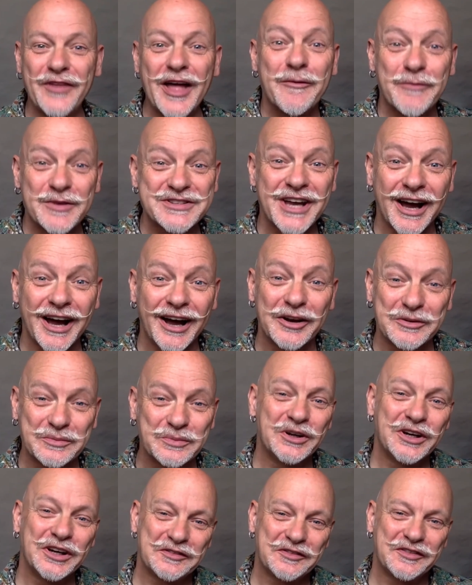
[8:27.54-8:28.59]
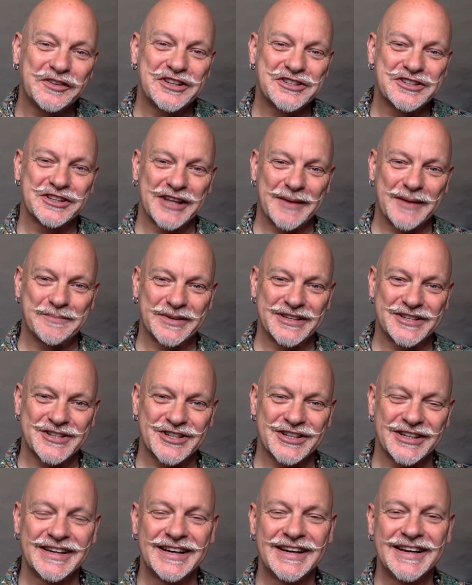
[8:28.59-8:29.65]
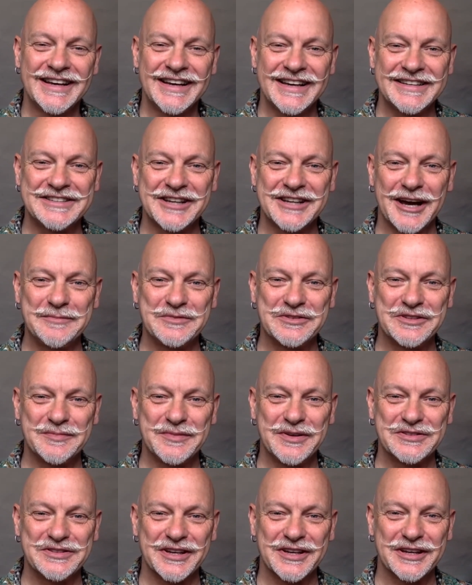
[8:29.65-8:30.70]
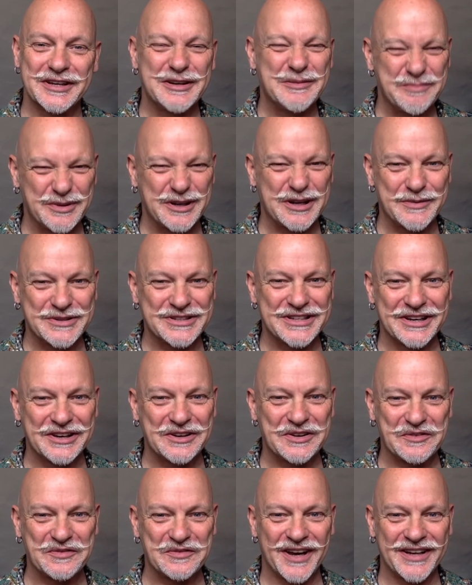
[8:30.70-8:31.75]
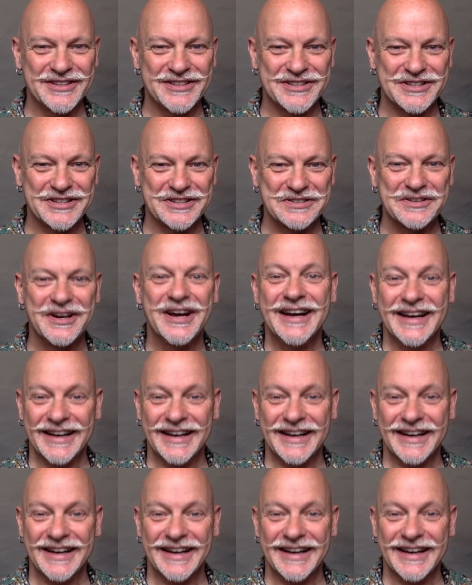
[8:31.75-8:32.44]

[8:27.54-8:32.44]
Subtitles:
Was hard work finishing that picture in time to the music, but it was a lot of fun too,